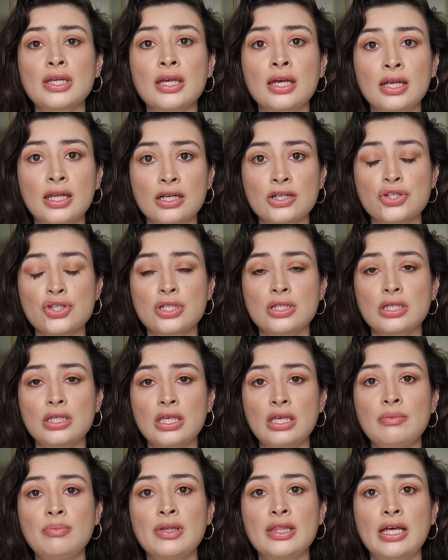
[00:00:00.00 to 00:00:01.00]
connection and
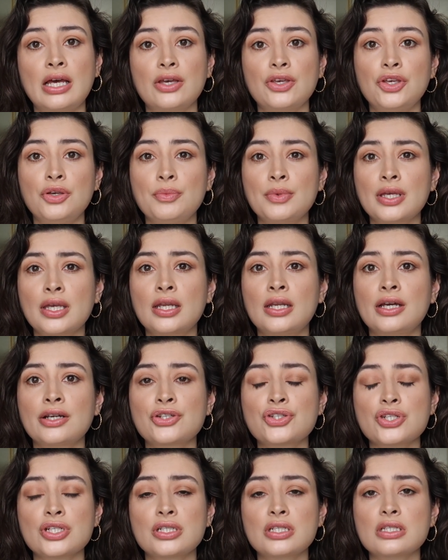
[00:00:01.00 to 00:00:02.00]
keeping that human
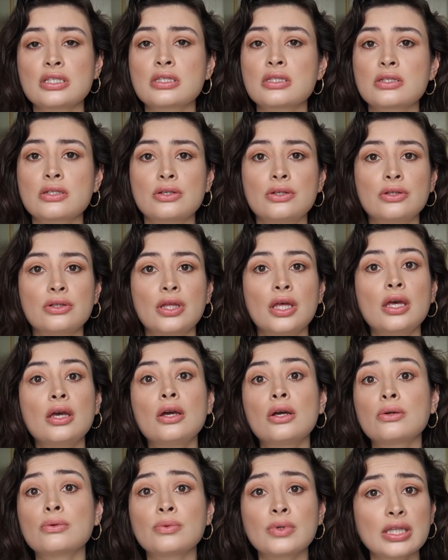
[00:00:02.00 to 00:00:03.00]
connection is still
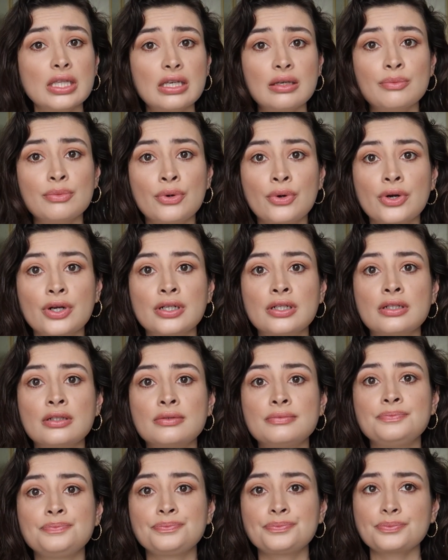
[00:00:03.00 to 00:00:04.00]
really
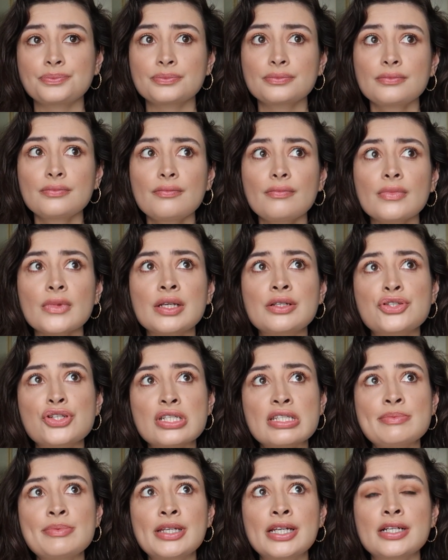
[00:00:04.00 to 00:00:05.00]
important.
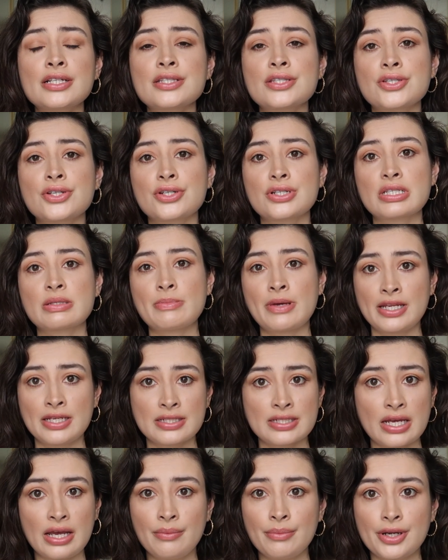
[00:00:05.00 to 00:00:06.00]
Just because you're spending
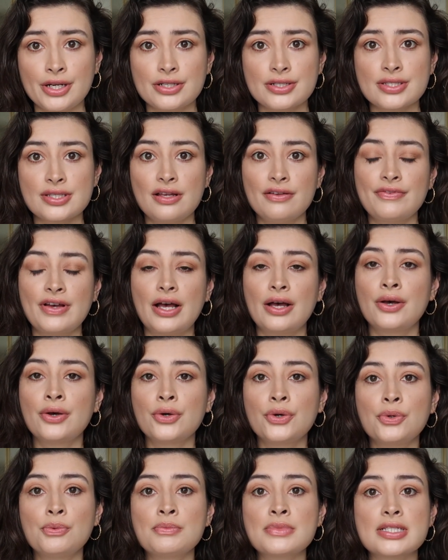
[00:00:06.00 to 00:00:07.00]
time by yourself at
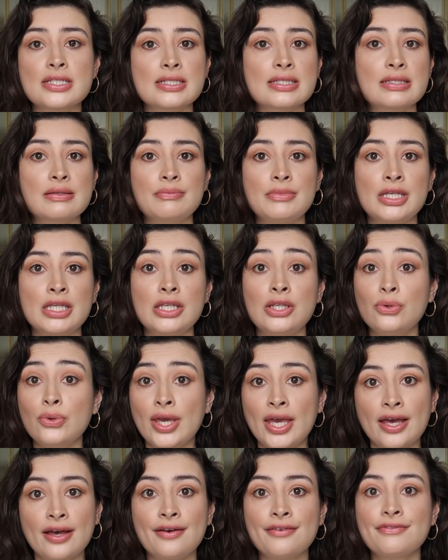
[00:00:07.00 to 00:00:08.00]
home doesn't mean you
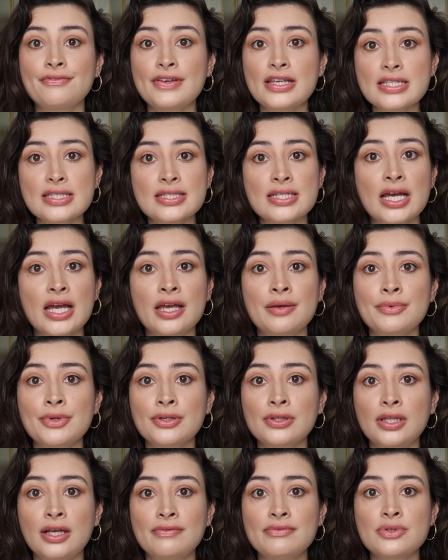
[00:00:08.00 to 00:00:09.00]
can't FaceTime
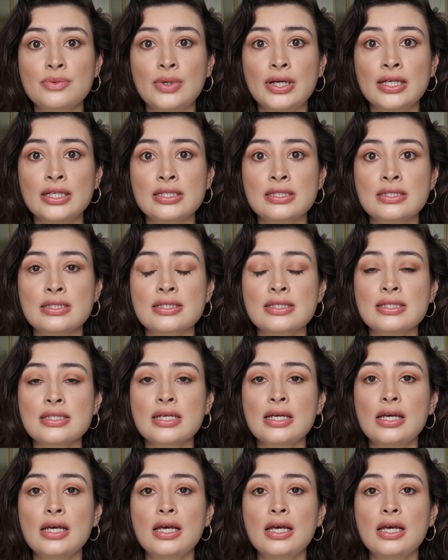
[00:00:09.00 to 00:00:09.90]
your loved ones,